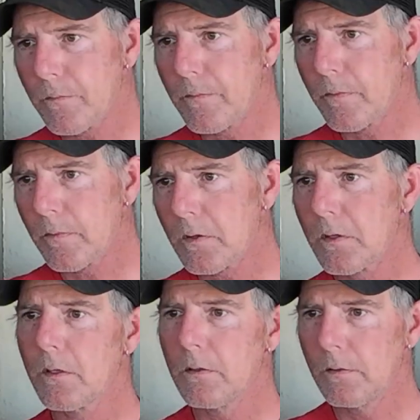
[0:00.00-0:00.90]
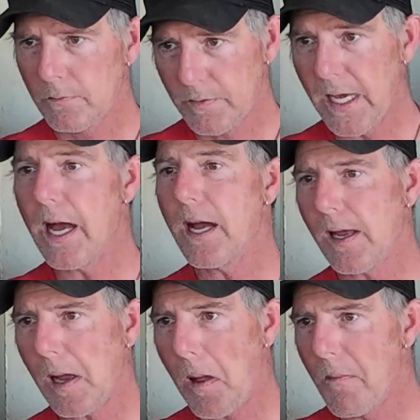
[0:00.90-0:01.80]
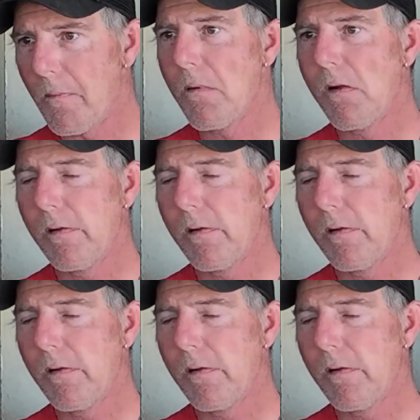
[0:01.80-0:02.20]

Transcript: a climbing business. It's this really